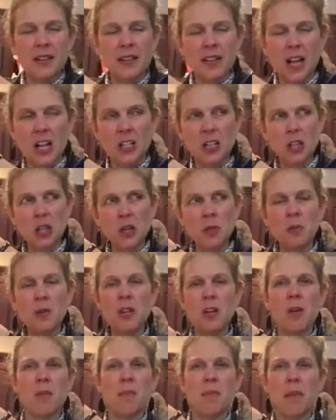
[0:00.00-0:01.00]

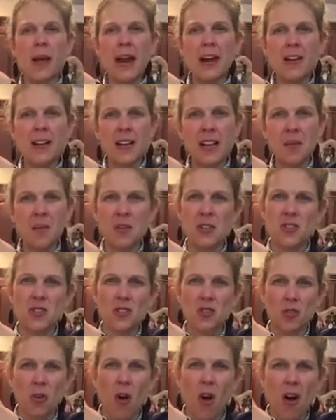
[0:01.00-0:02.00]
aluminum, barium, and
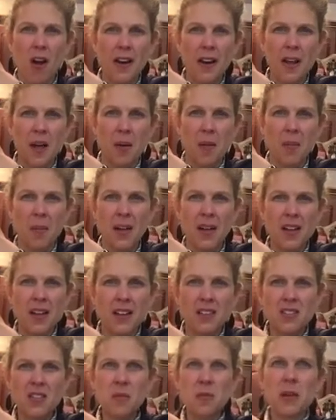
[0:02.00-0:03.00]
strontium
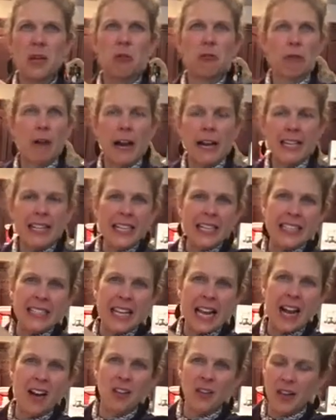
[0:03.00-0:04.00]
to be raining
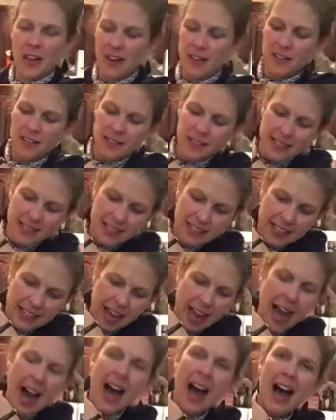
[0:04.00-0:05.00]
down out of the
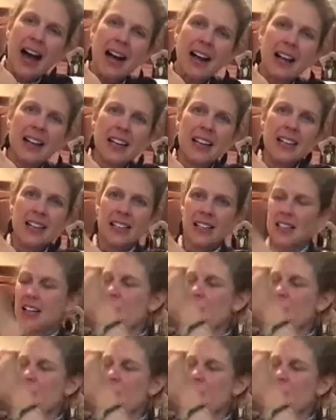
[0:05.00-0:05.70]
sky, you